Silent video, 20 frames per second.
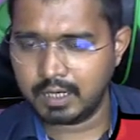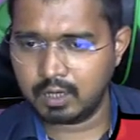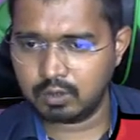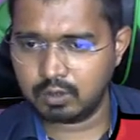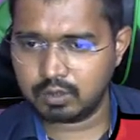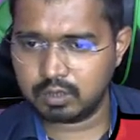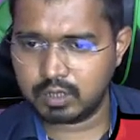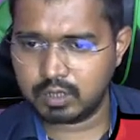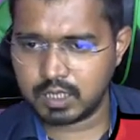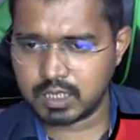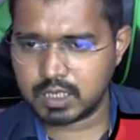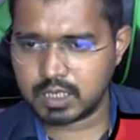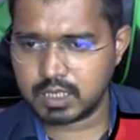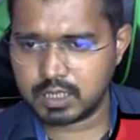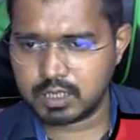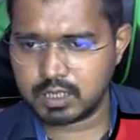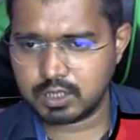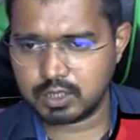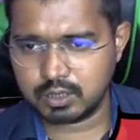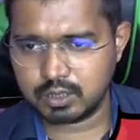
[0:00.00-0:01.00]
Now, this
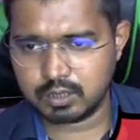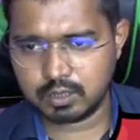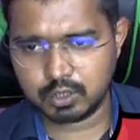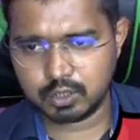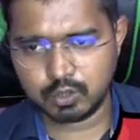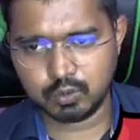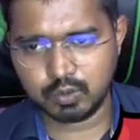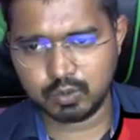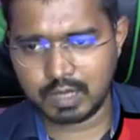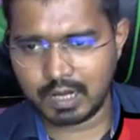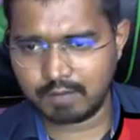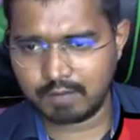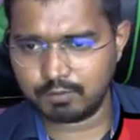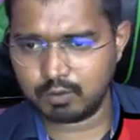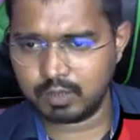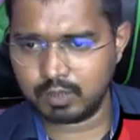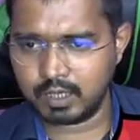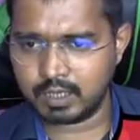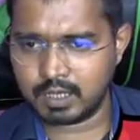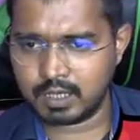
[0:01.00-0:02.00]
decision you will
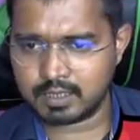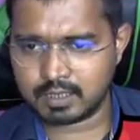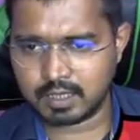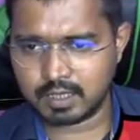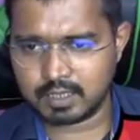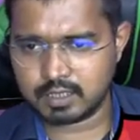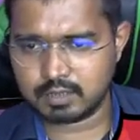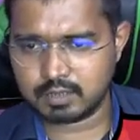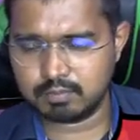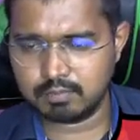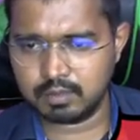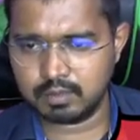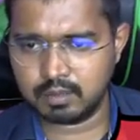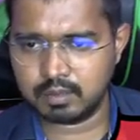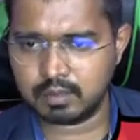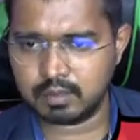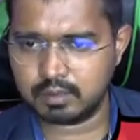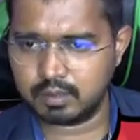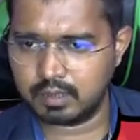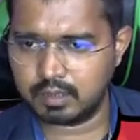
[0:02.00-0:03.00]
have to take as
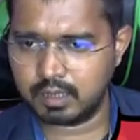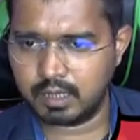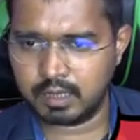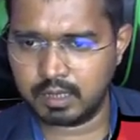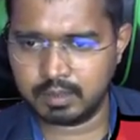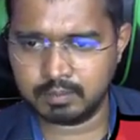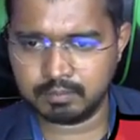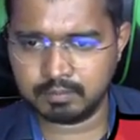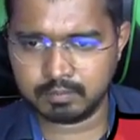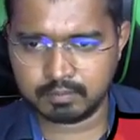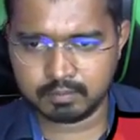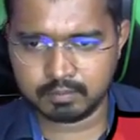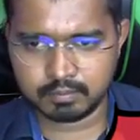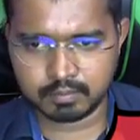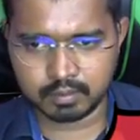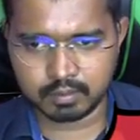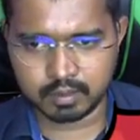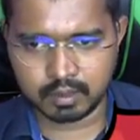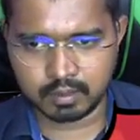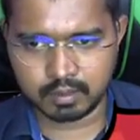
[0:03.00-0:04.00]
customer, and
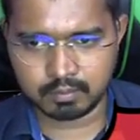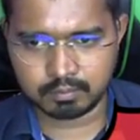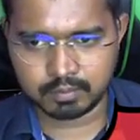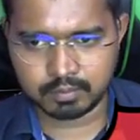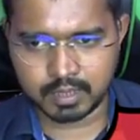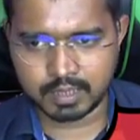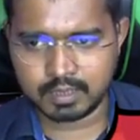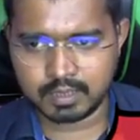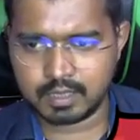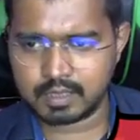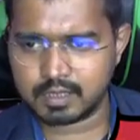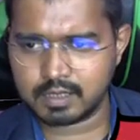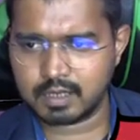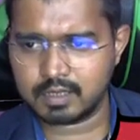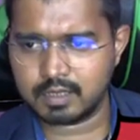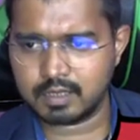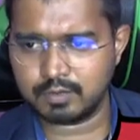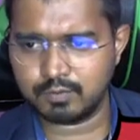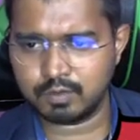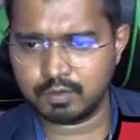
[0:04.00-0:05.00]
then
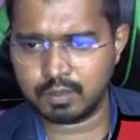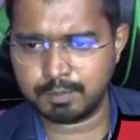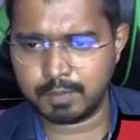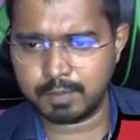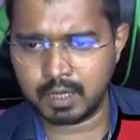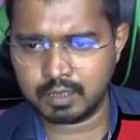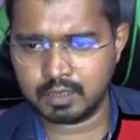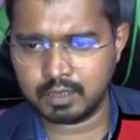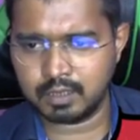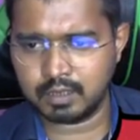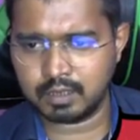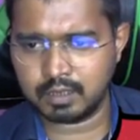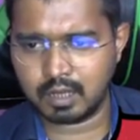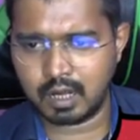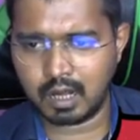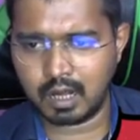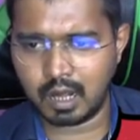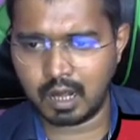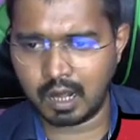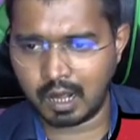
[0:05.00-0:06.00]
discuss it with the
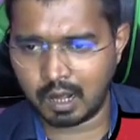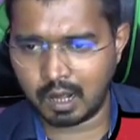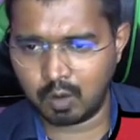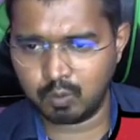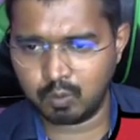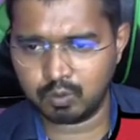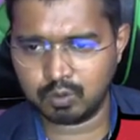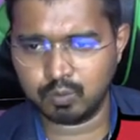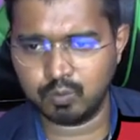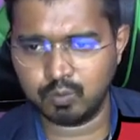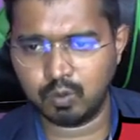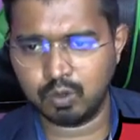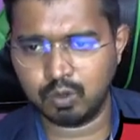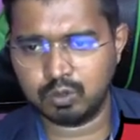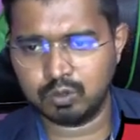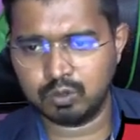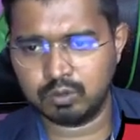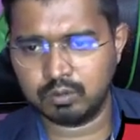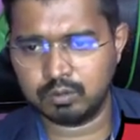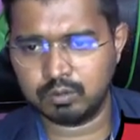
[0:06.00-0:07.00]
partner how you
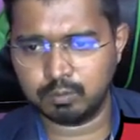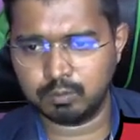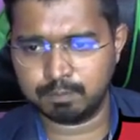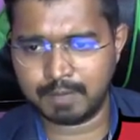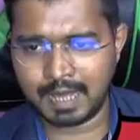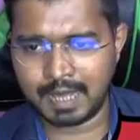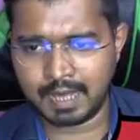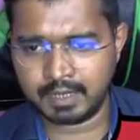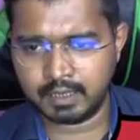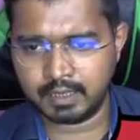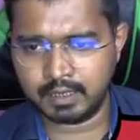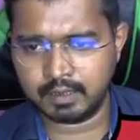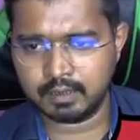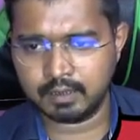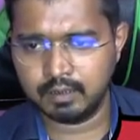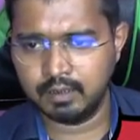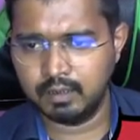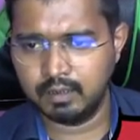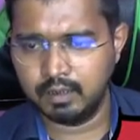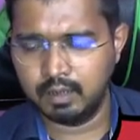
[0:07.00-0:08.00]
want to plan
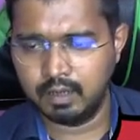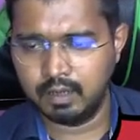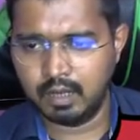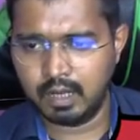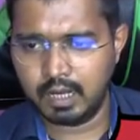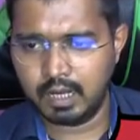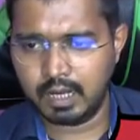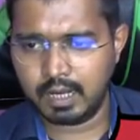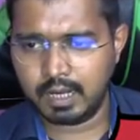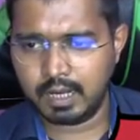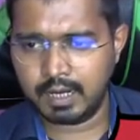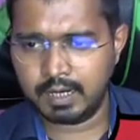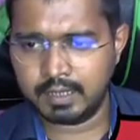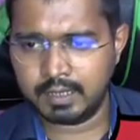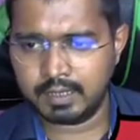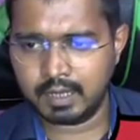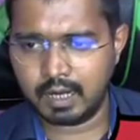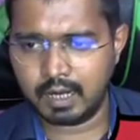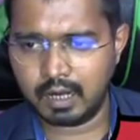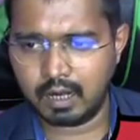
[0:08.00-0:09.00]
it
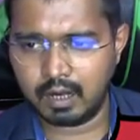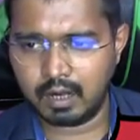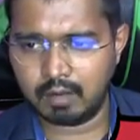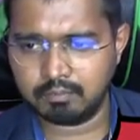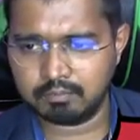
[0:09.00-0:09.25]
and